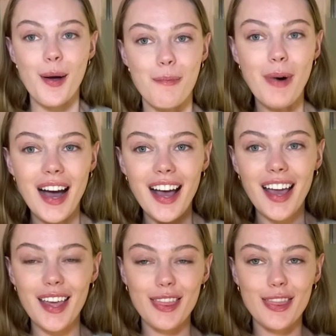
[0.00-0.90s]

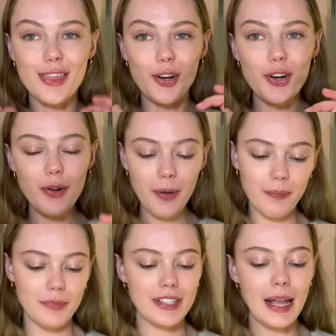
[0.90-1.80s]
My third
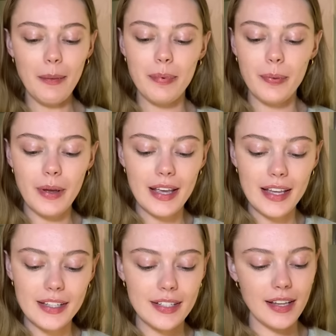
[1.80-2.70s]
step
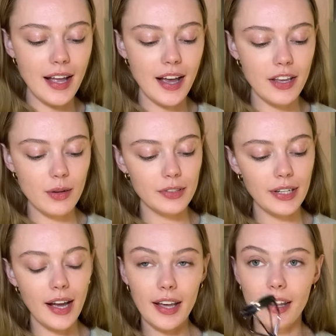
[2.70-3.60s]
is I use
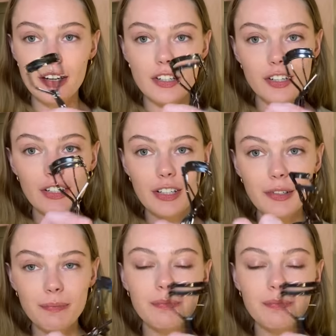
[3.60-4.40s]
an eyelash curler.